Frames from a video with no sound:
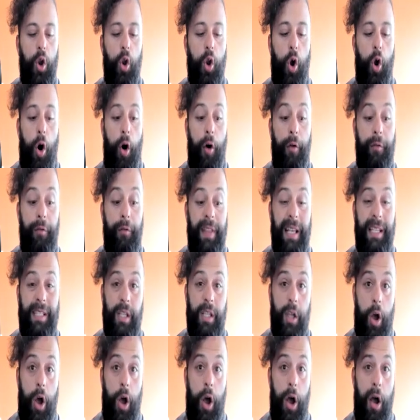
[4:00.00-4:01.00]
lot of
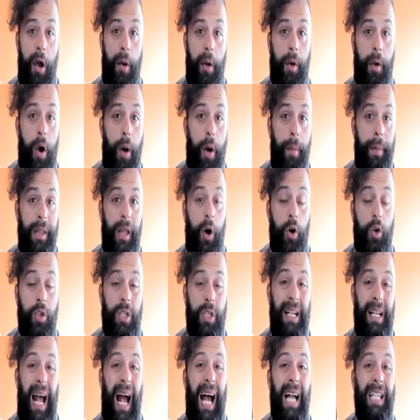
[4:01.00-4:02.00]
this carbon
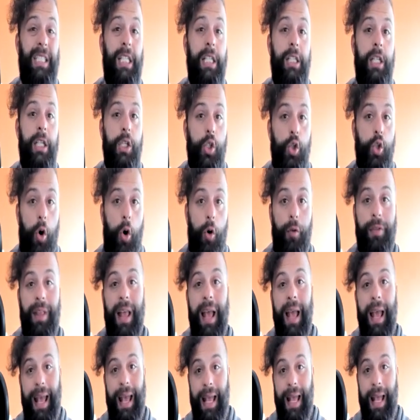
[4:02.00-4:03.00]
dioxide actually
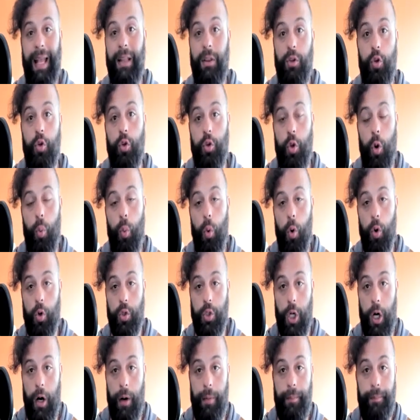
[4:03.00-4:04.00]
dissolved into the
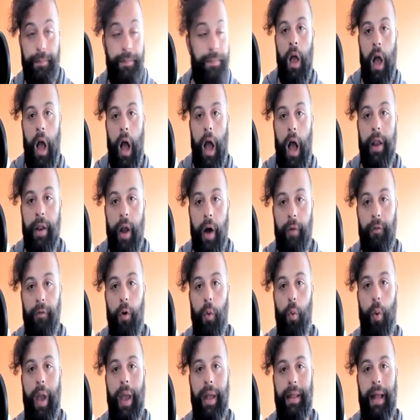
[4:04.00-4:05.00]
water. Another
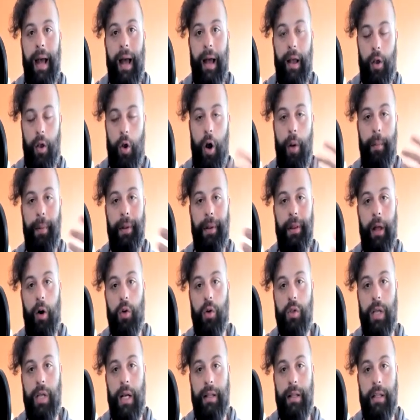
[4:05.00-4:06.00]
way that carbon
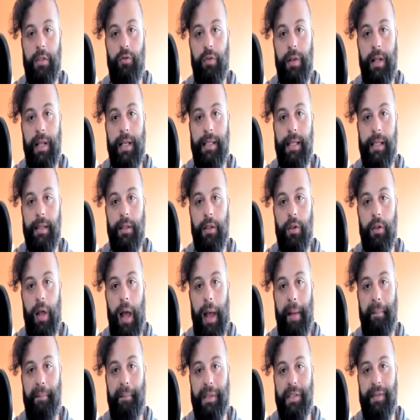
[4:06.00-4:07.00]
dioxide is released into the
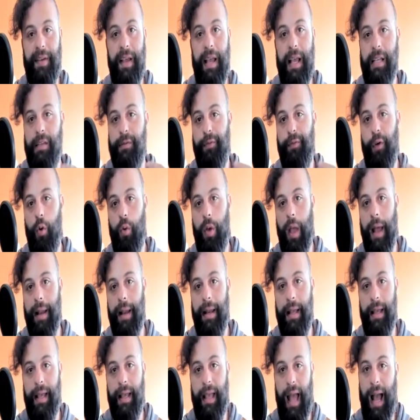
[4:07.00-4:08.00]
atmosphere is
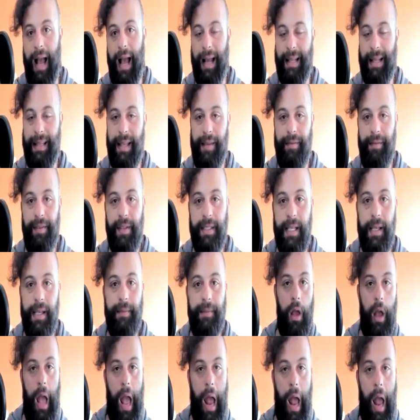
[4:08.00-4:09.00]
volcanic activity.
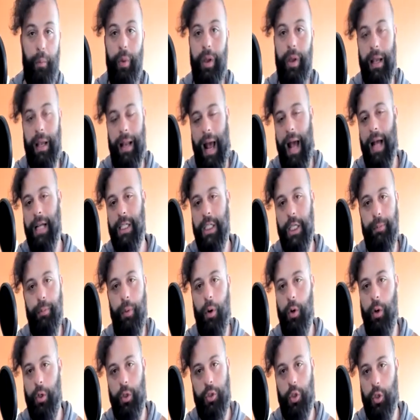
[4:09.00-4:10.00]
And we can actually
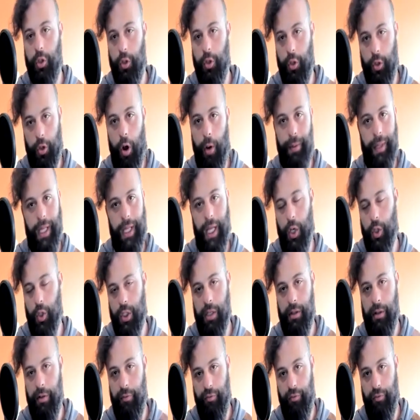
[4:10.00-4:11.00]
monitor the carbon
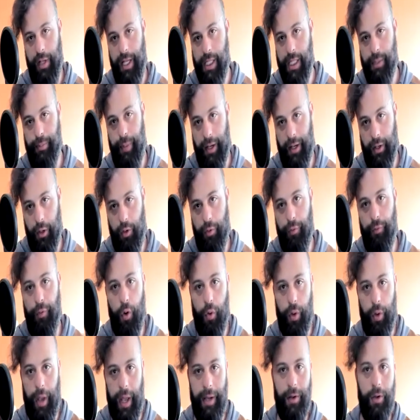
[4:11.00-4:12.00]
dioxide released by the
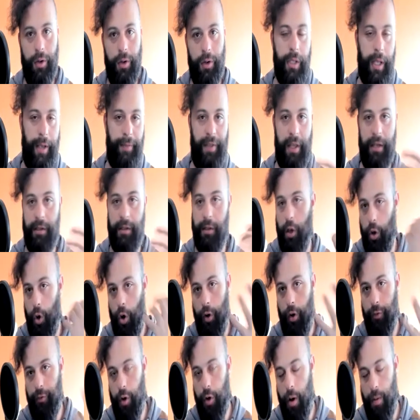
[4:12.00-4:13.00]
volcanoes. If there's a
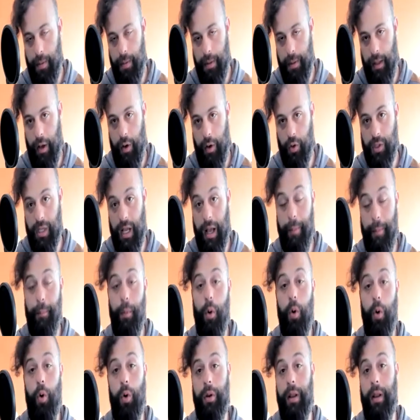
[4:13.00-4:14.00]
lot of carbon dioxide,
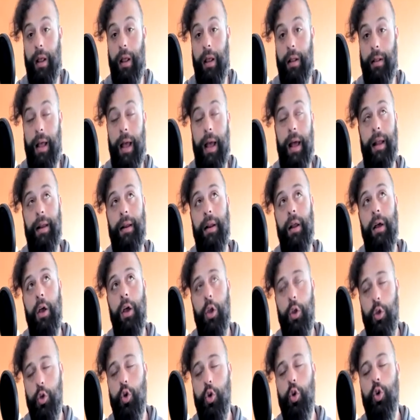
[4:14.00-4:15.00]
more than
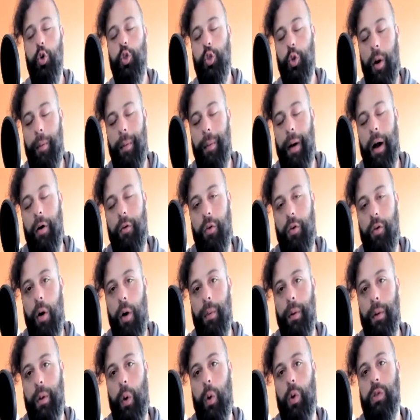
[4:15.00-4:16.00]
usual amount of
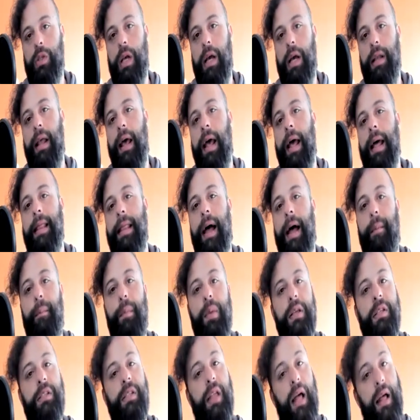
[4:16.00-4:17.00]
carbon dioxide, that
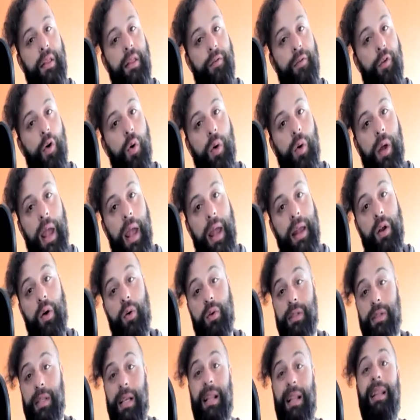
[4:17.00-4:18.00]
means that the volcano
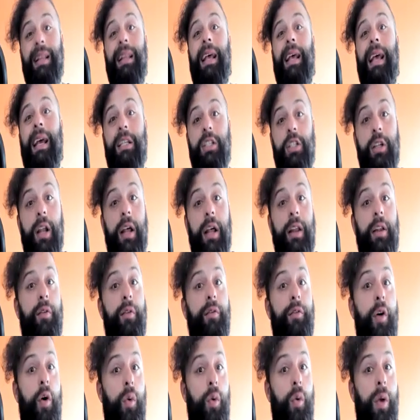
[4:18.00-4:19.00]
is an indication that the
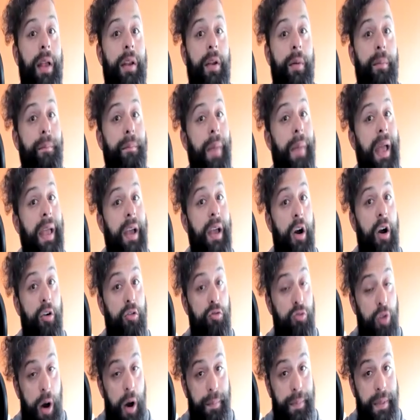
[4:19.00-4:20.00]
volcano may
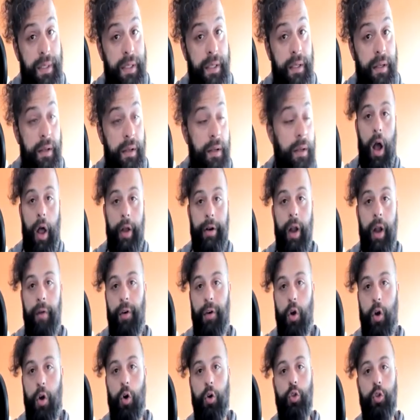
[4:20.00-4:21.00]
erupt.
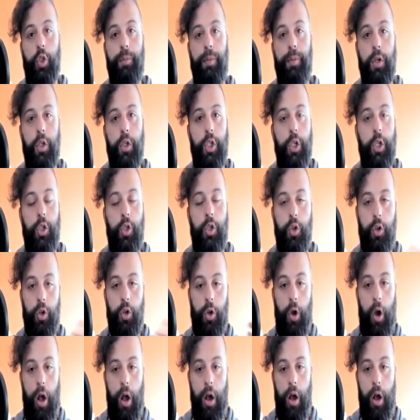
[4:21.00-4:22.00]
Another contribution to
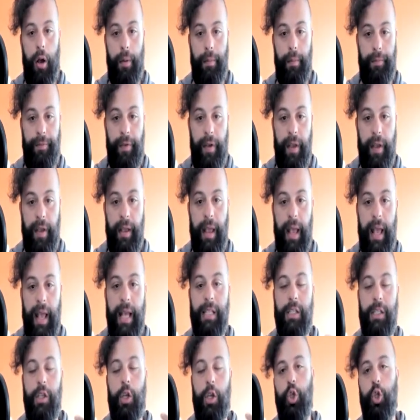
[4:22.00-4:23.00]
the thing
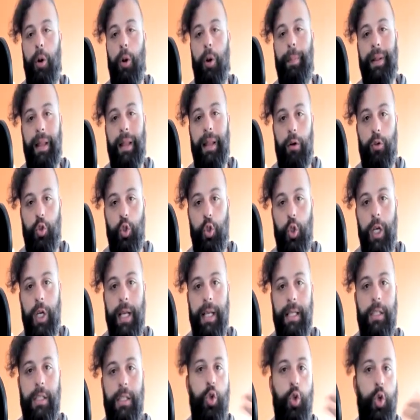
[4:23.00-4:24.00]
is chopping down
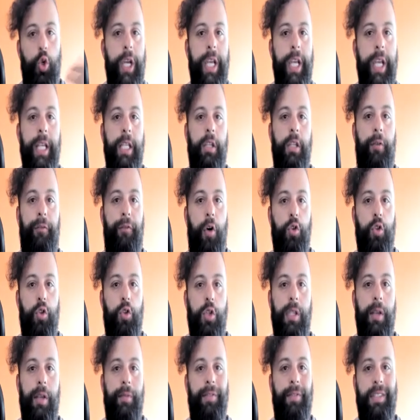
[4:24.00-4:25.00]
trees. Trees
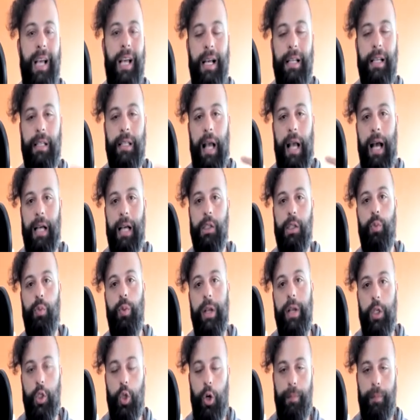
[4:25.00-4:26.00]
photosynthesize. As
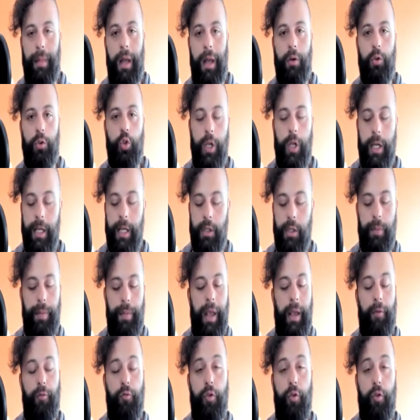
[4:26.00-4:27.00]
we chop down trees to
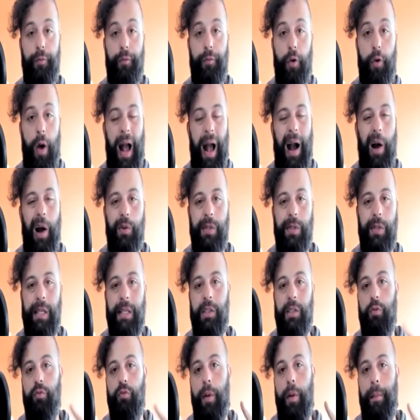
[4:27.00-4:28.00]
make room for houses,
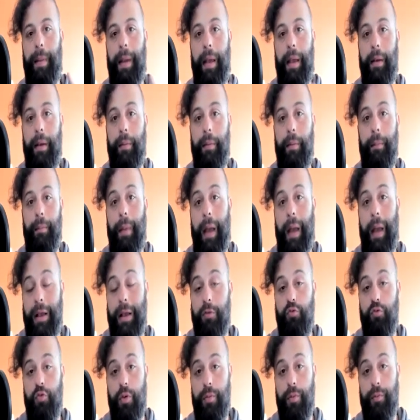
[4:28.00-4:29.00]
to make
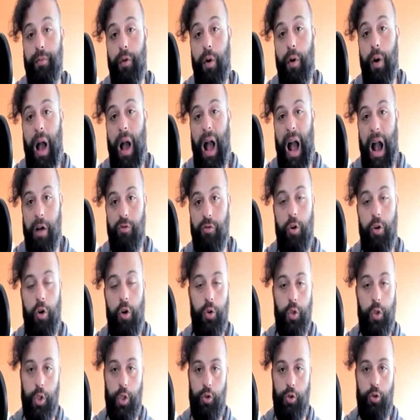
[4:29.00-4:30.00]
room for
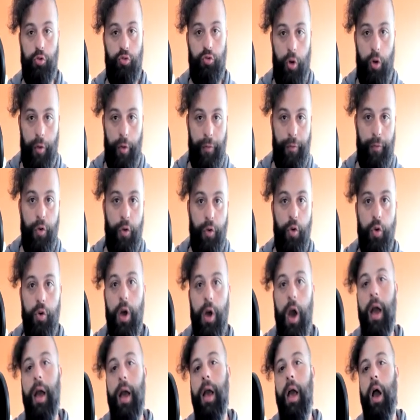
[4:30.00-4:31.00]
agriculture, to grow
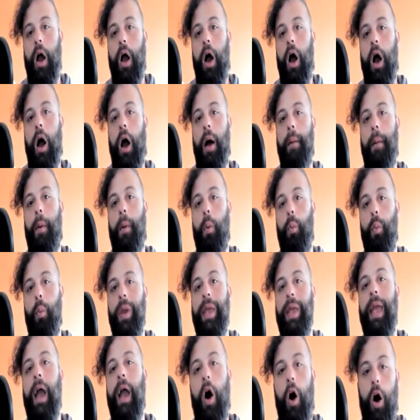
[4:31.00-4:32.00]
food,
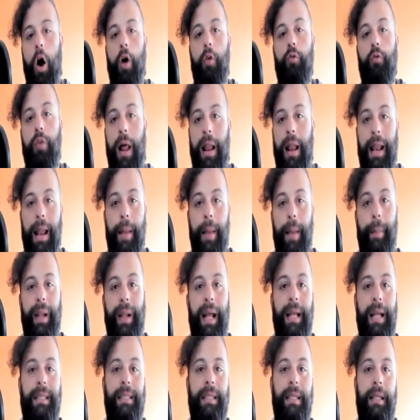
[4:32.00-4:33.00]
we are
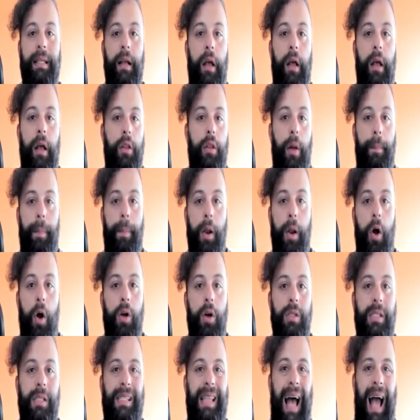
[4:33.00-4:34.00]
eliminating the
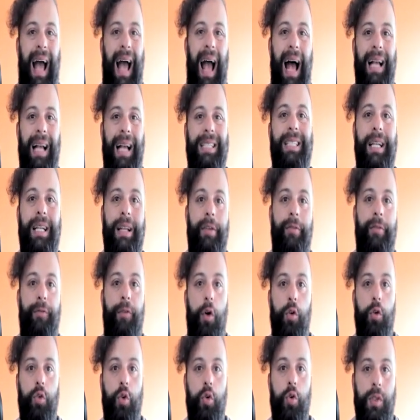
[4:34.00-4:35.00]
plants that actually
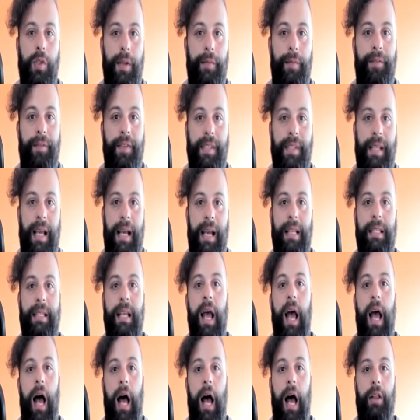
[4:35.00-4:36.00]

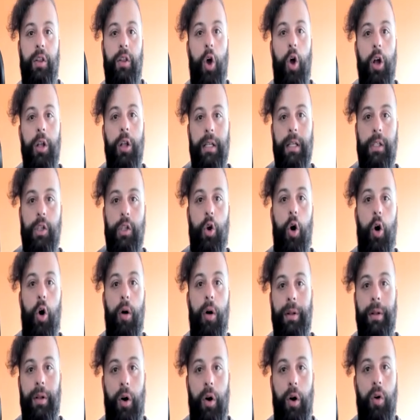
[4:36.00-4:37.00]
photosynthesize and turn this
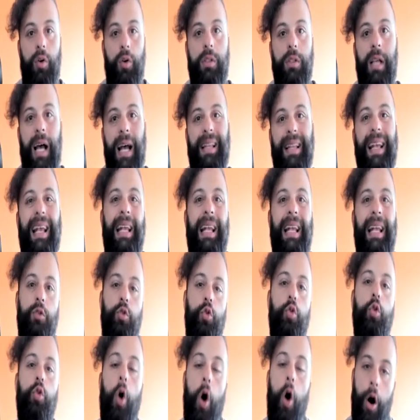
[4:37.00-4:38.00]
carbon dioxide into